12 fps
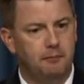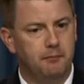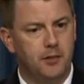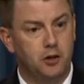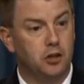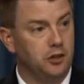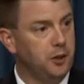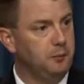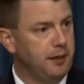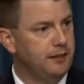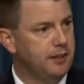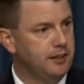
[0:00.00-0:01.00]
There's a little
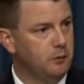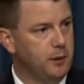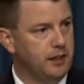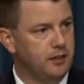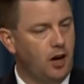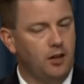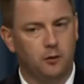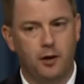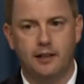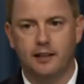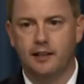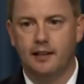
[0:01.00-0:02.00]
bit of it that we can tolerate.